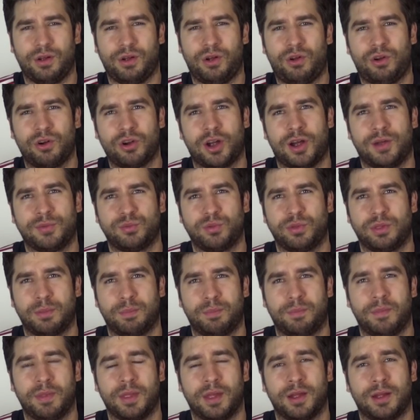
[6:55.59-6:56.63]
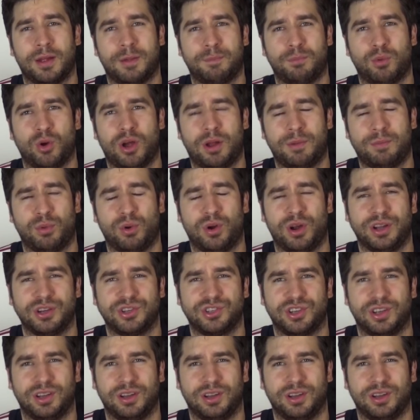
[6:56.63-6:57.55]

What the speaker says: all cops with a broad brush,